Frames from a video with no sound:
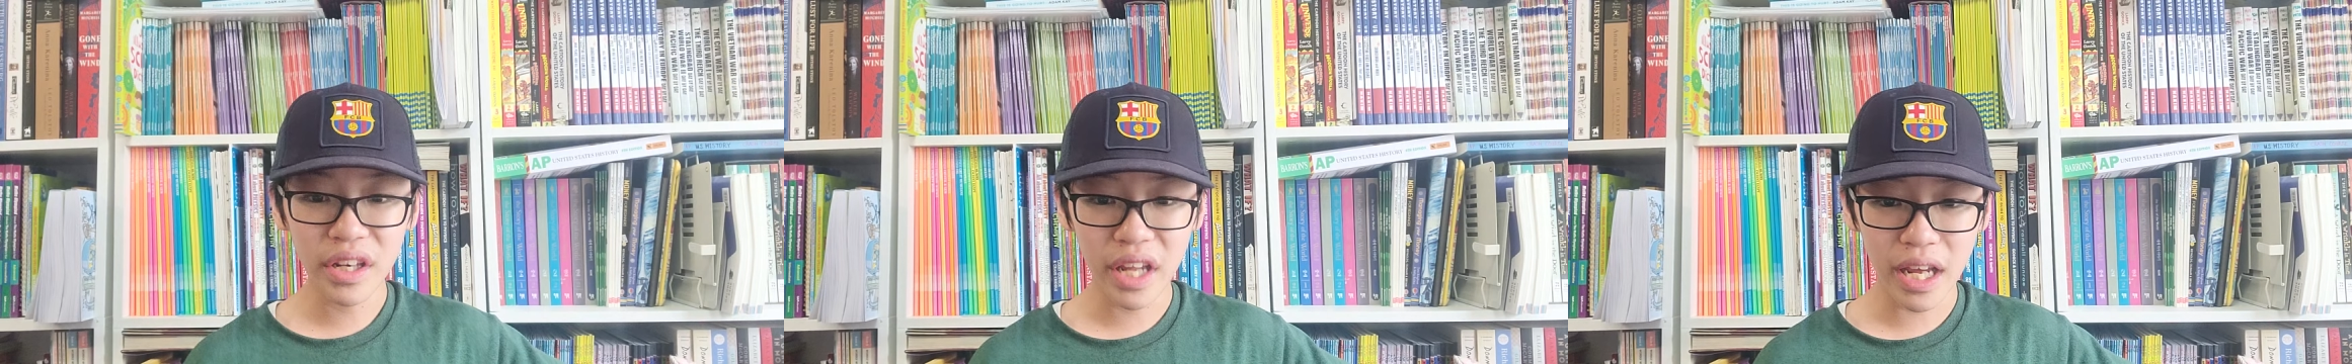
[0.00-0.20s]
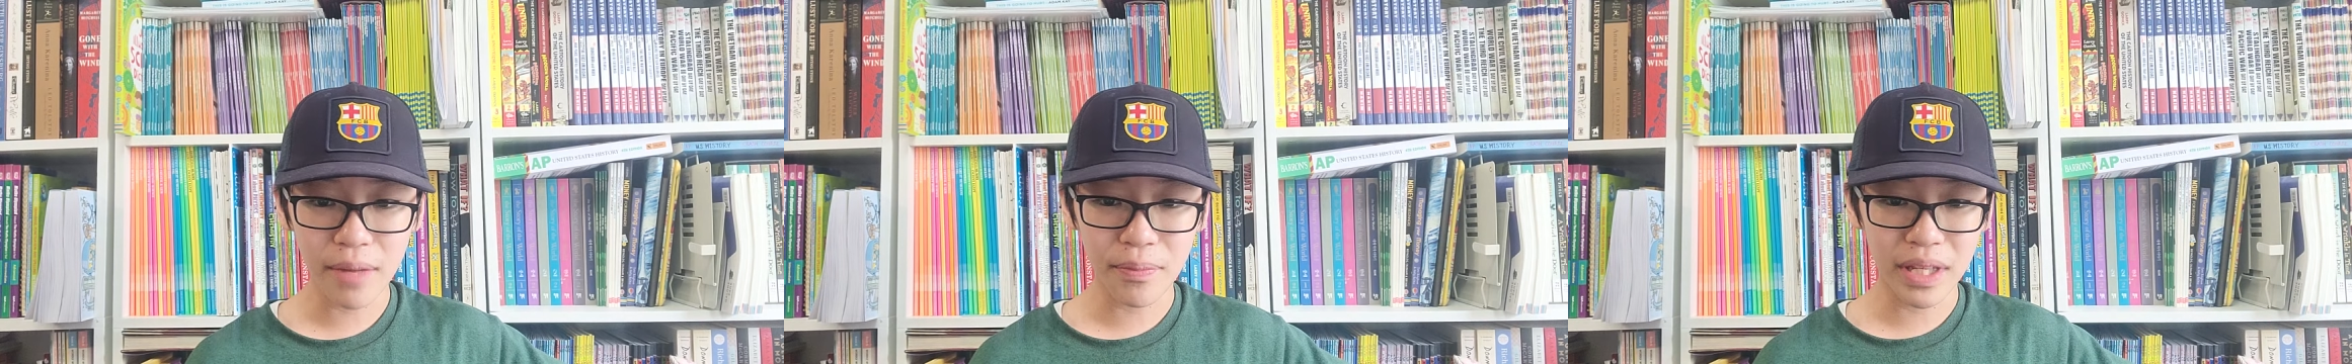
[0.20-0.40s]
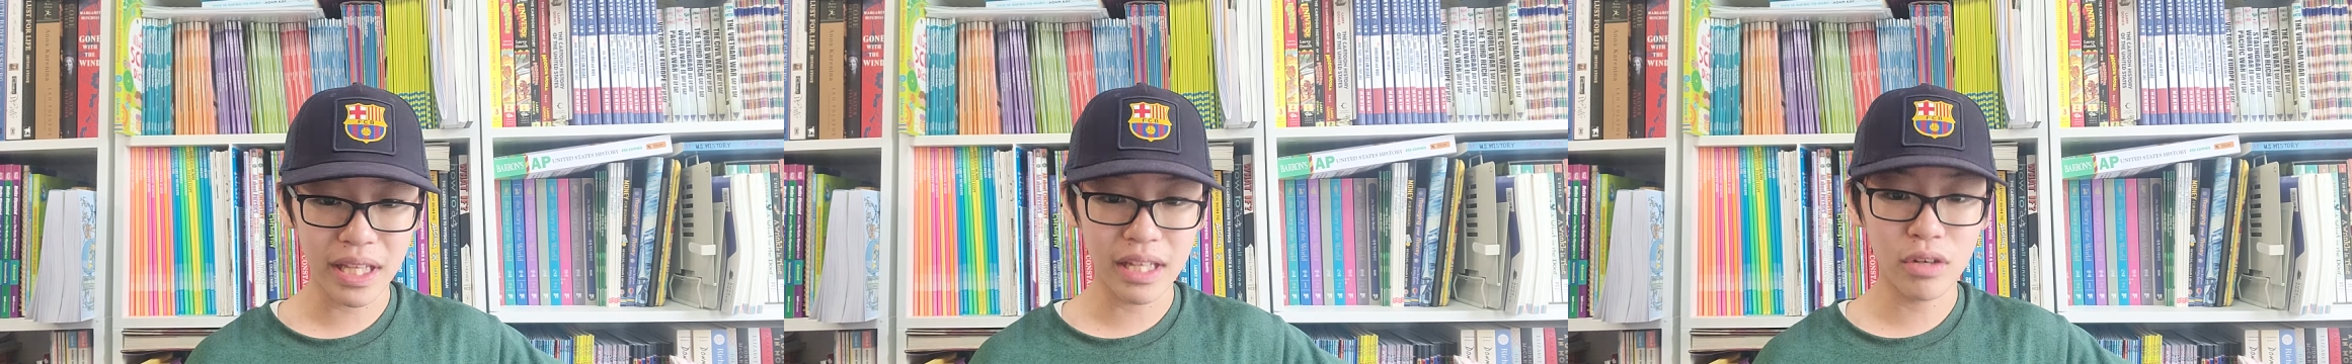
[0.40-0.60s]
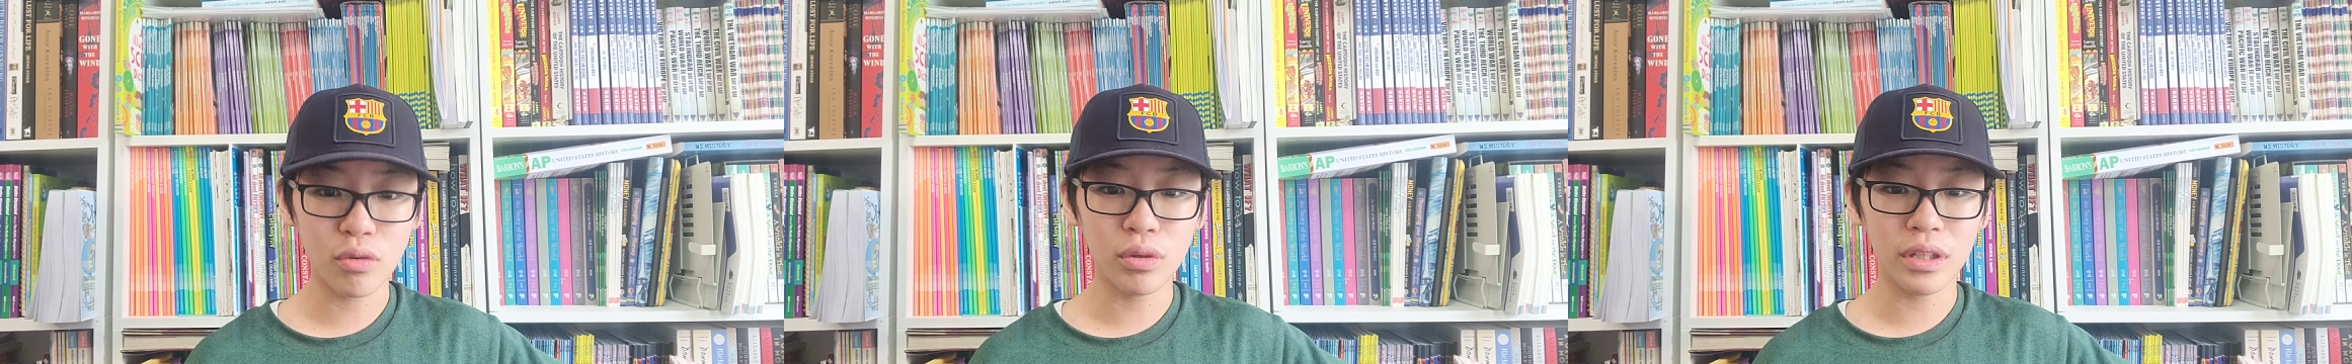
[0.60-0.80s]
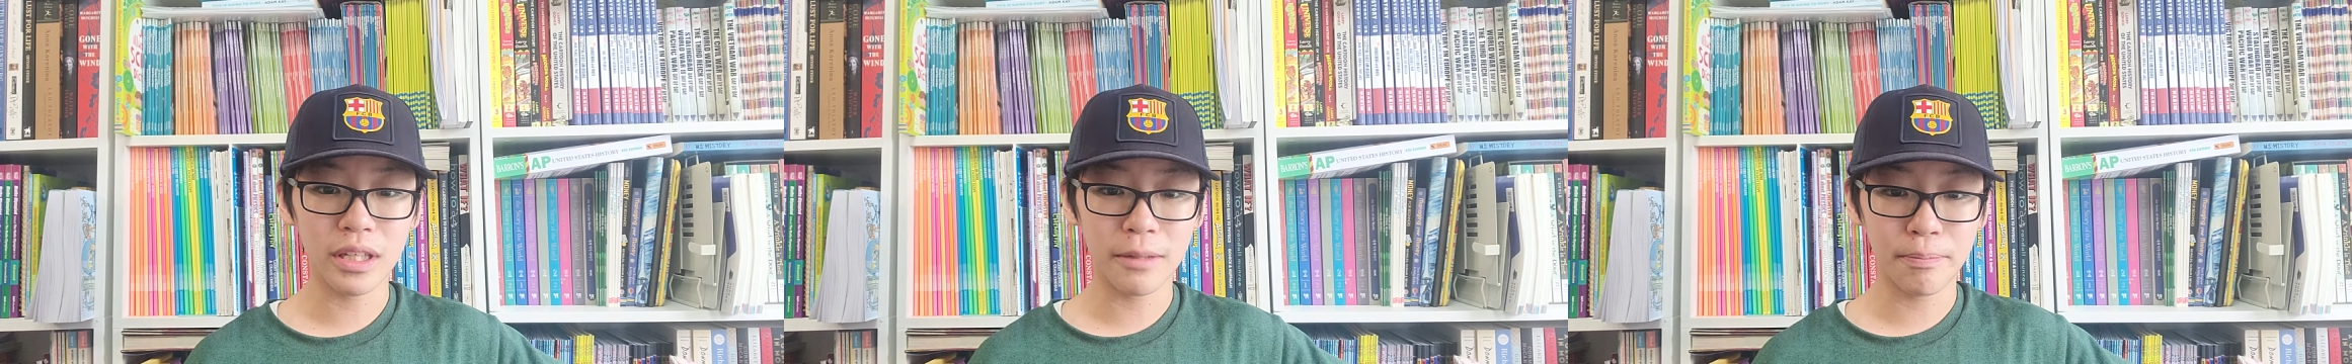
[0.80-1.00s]
day be
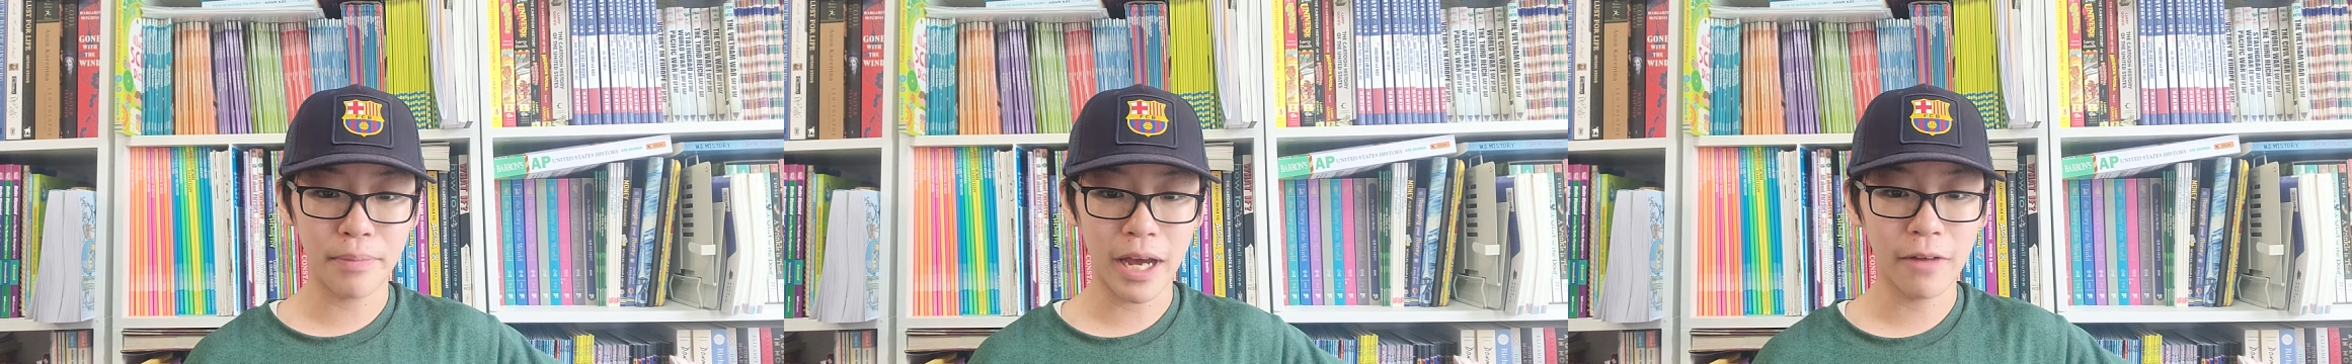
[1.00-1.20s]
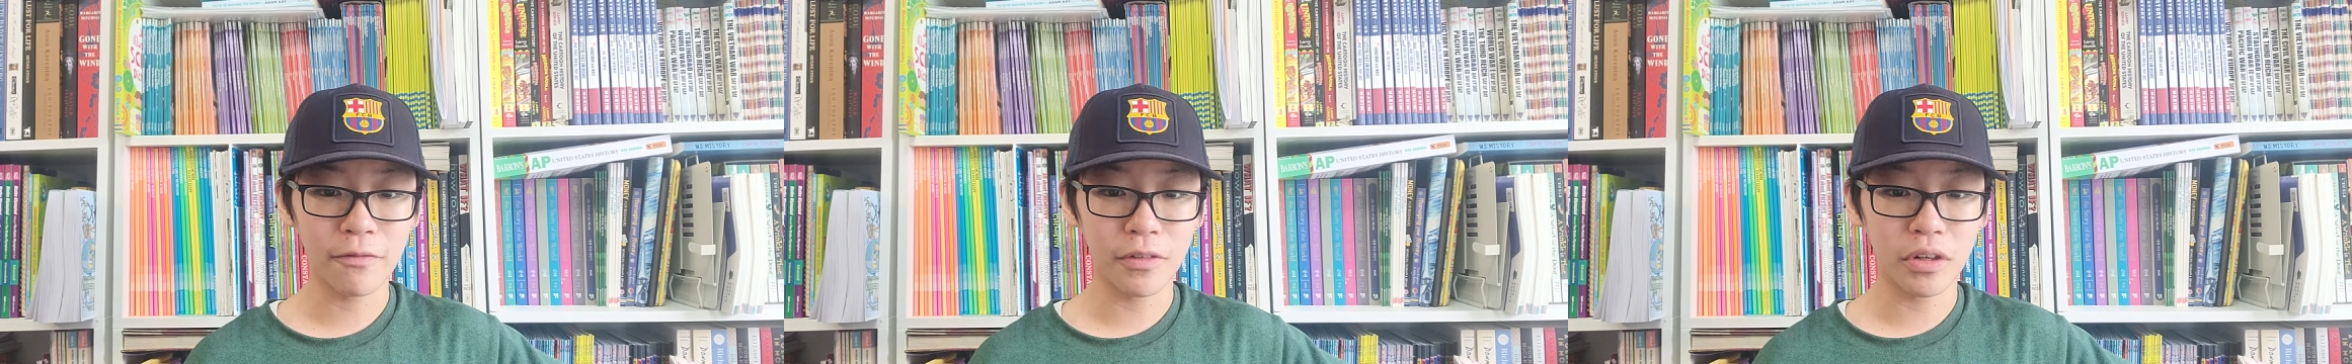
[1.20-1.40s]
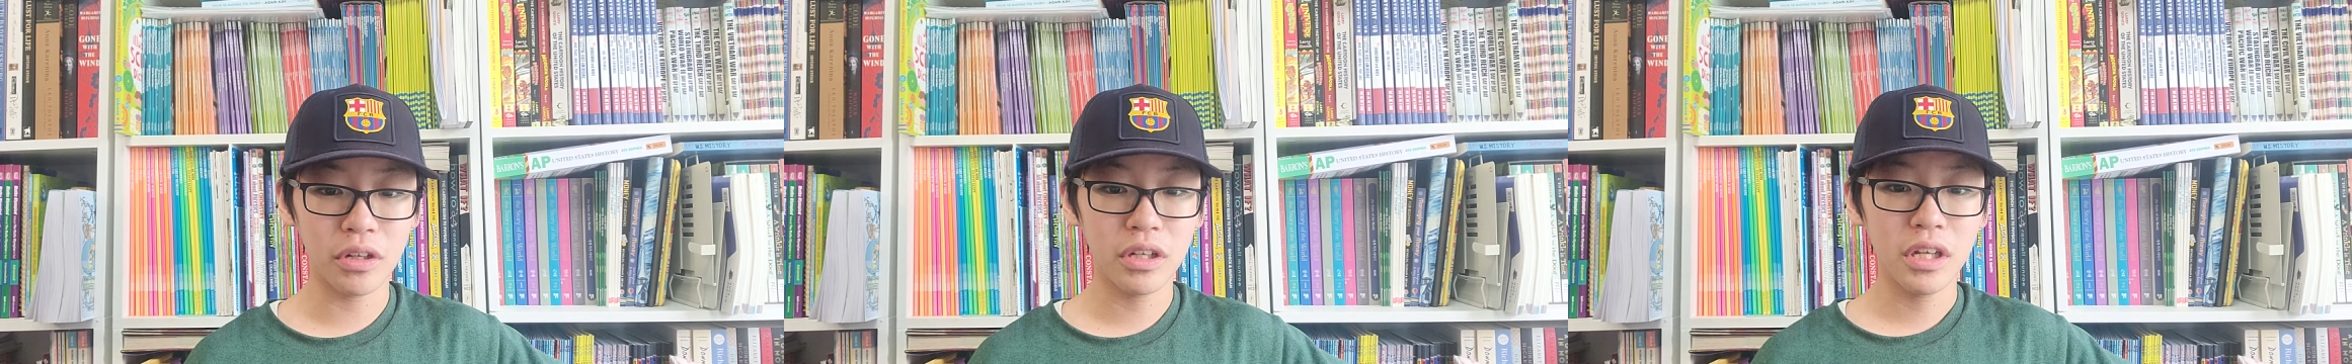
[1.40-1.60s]
equally impactful.